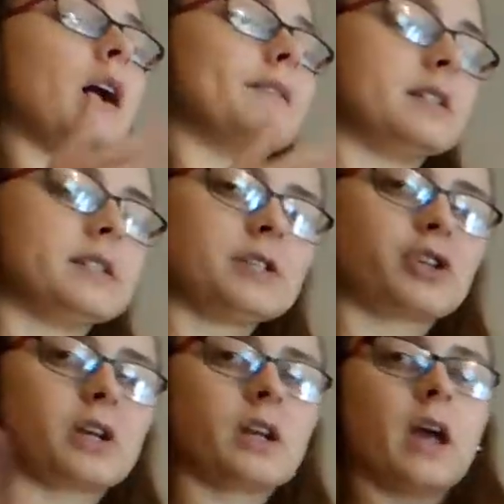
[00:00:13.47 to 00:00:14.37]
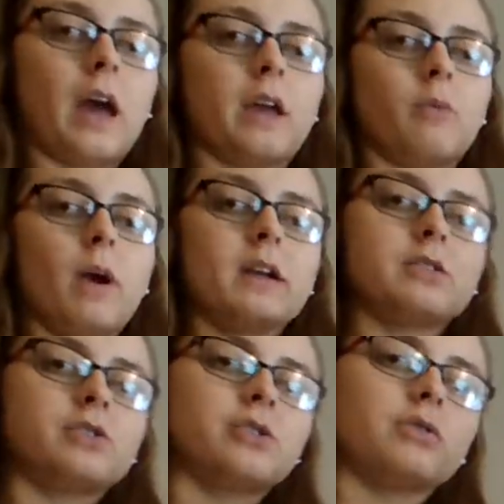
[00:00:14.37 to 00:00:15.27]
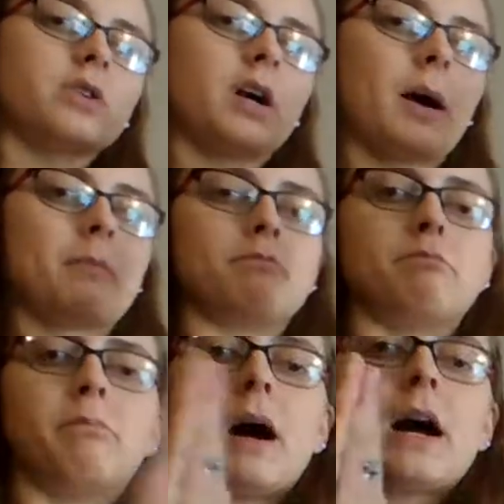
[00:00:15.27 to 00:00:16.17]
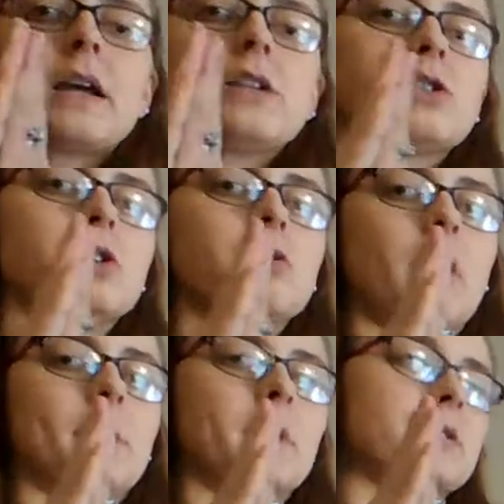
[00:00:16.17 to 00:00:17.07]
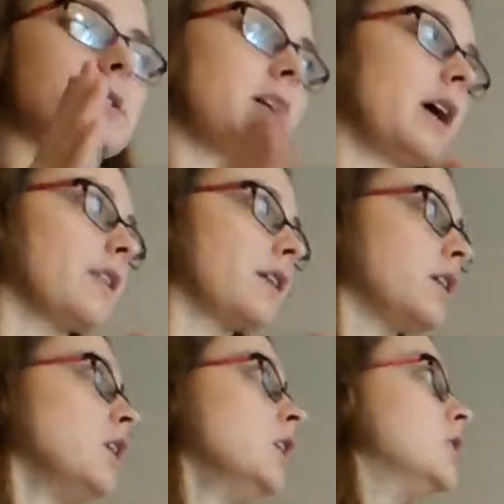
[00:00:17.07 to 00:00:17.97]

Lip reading: of addition and ways to combine two numbers together.